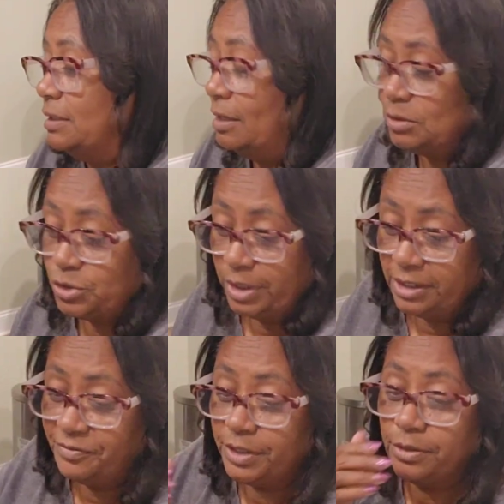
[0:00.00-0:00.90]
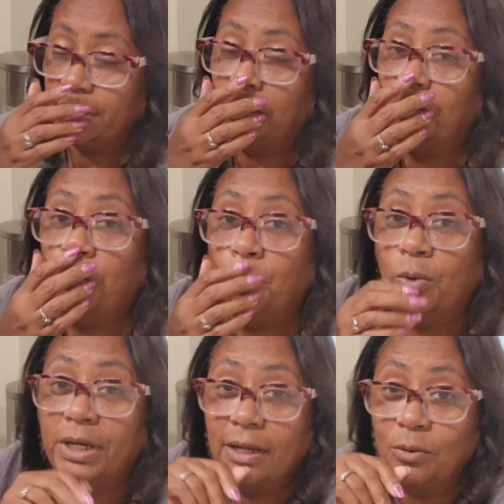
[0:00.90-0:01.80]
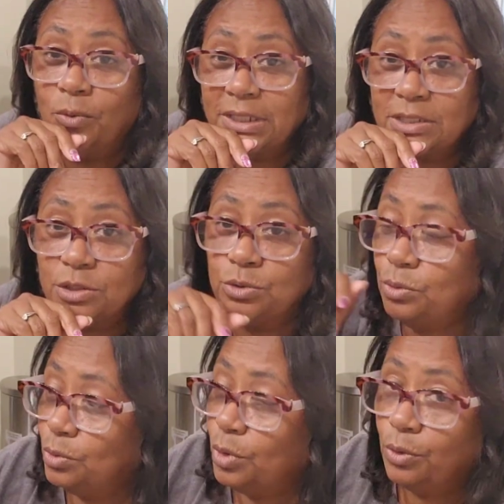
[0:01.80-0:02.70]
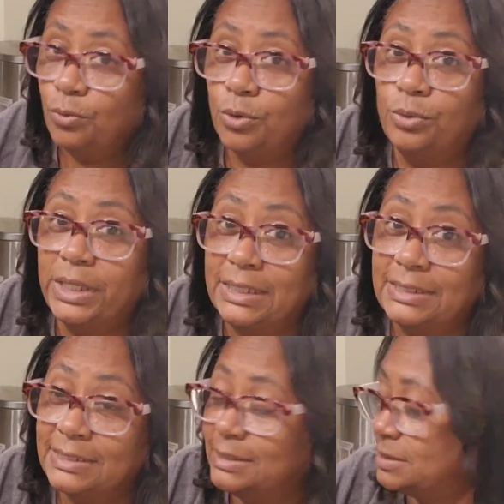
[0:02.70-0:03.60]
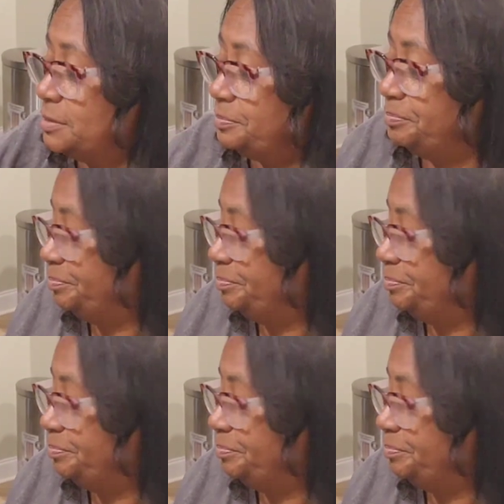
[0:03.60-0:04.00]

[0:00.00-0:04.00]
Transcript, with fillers: I was trying to figure out what I wanted to grow in the system.